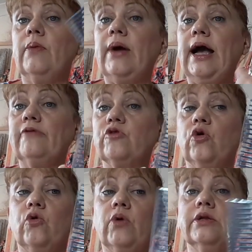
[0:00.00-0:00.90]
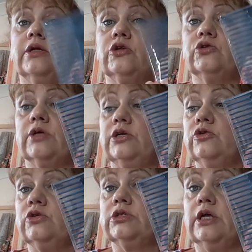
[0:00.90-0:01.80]
But I have got one, and I do like
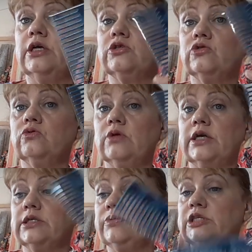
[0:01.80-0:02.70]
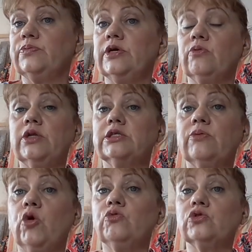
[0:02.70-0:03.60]
using it, so that's a wee spare one, because
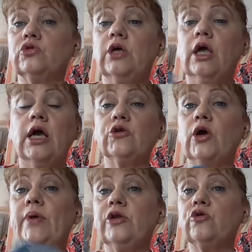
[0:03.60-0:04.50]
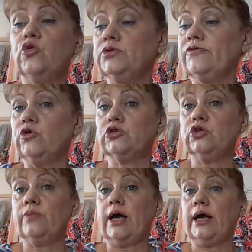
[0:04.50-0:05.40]
I'm always loose. I don't know how many combs I've lost
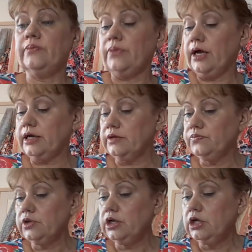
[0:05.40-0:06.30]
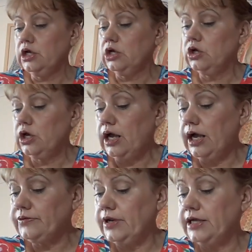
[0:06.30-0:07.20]
out of my handbag.
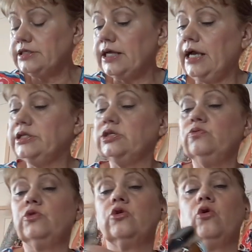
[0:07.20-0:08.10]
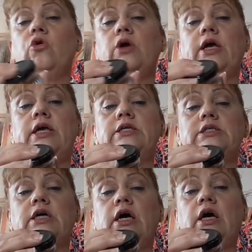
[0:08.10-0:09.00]
And the next item we got
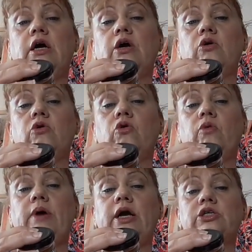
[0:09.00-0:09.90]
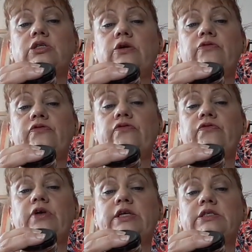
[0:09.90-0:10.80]
is a Gommage
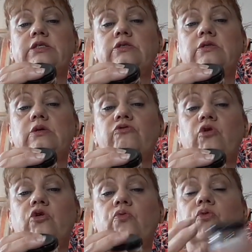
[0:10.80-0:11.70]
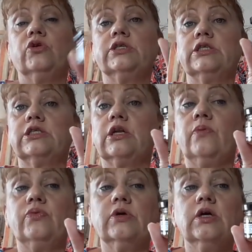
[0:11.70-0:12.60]
Festin Royal Body Scrub.